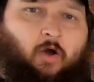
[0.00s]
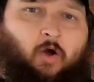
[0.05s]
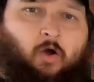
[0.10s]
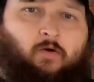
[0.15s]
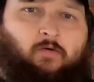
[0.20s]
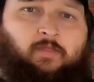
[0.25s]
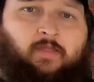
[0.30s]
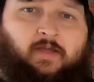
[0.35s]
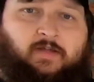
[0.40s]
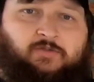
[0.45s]

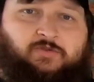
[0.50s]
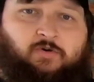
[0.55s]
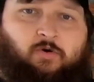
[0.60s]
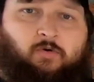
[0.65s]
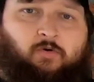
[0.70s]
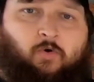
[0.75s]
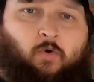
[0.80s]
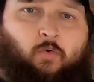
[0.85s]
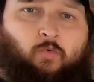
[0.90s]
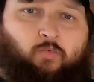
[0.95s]
all that
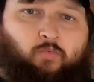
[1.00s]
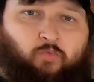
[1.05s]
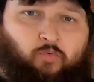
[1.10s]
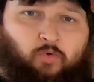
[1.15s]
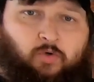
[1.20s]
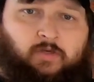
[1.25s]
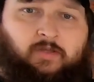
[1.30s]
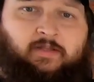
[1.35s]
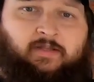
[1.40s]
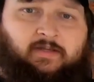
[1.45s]
charcoal
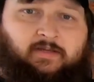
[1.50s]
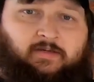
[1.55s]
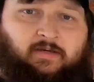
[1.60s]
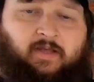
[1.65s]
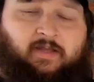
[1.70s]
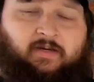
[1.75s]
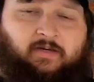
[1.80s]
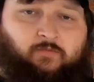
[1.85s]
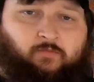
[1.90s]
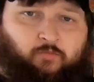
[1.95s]
really
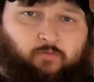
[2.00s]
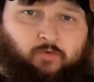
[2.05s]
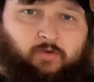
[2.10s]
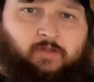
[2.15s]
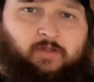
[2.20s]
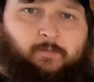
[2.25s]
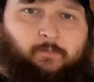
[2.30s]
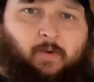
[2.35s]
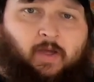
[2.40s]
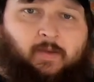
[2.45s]
ignited and
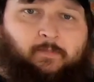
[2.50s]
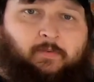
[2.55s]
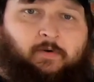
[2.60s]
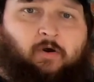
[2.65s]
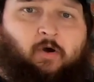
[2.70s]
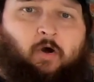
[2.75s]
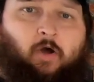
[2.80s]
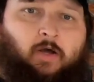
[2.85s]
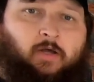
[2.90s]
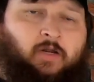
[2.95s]
really piping
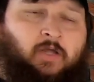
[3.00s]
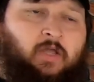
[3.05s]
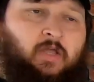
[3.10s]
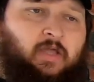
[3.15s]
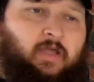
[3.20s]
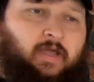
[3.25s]
hot,